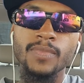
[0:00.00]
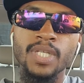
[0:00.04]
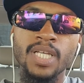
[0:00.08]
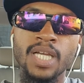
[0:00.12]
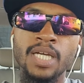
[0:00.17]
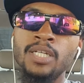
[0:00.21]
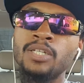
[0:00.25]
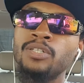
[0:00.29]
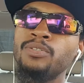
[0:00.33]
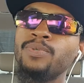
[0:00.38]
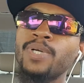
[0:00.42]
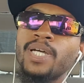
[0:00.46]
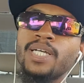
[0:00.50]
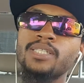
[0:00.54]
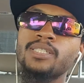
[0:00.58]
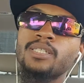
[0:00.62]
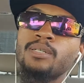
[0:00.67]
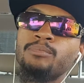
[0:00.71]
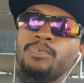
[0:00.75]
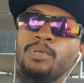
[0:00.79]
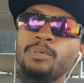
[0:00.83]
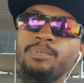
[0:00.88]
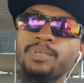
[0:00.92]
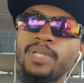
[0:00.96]
I know you got
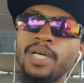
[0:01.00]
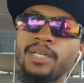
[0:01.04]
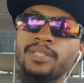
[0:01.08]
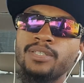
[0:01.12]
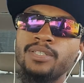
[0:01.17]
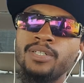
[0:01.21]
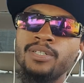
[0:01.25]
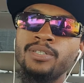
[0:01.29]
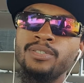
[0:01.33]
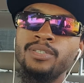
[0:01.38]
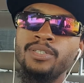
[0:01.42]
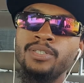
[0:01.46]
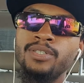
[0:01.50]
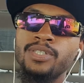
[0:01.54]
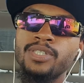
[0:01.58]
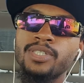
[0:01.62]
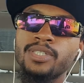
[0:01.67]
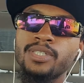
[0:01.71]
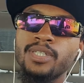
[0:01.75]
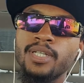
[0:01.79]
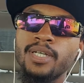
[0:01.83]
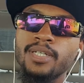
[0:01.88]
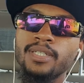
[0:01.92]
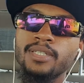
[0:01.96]
some people out there that are
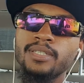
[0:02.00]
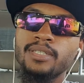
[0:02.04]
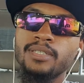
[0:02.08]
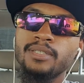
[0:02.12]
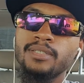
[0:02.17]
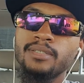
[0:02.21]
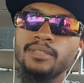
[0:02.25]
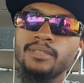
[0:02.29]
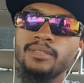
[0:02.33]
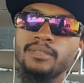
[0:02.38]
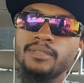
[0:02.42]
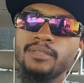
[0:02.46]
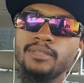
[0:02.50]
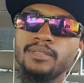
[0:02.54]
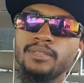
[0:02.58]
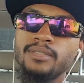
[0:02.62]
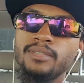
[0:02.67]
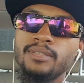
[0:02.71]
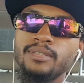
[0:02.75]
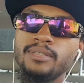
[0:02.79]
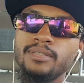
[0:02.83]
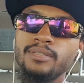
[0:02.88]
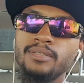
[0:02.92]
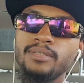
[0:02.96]
just like,
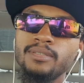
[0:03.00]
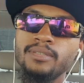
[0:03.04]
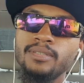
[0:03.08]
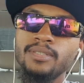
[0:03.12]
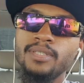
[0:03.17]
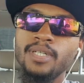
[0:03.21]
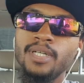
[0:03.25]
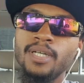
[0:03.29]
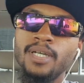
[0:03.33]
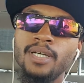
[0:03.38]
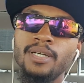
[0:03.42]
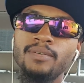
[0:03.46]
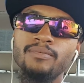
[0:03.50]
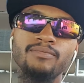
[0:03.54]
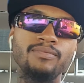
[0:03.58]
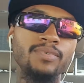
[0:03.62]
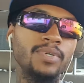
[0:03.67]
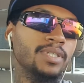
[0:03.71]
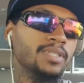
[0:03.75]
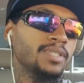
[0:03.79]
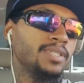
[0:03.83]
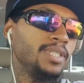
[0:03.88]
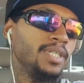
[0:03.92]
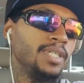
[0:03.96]

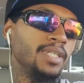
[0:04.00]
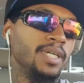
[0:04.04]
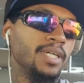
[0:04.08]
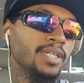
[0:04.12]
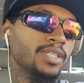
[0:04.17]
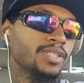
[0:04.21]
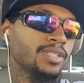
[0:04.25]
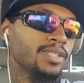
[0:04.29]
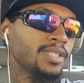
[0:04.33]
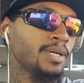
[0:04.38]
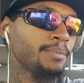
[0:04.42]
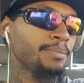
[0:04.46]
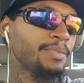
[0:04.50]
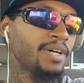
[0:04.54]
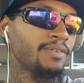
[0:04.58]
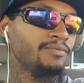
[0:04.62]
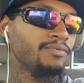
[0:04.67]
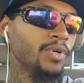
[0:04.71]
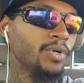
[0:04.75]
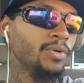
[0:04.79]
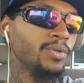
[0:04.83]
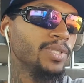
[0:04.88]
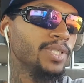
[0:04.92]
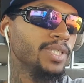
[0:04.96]
fuck the election. I'm not
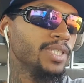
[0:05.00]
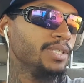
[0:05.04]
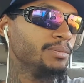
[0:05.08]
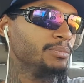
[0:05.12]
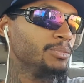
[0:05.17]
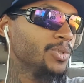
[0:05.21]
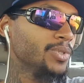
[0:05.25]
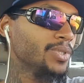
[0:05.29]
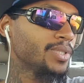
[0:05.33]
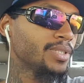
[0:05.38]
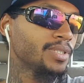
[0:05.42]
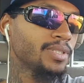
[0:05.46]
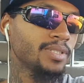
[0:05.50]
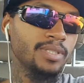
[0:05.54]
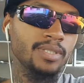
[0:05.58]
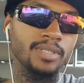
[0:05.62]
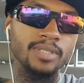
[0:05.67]
voting anymore.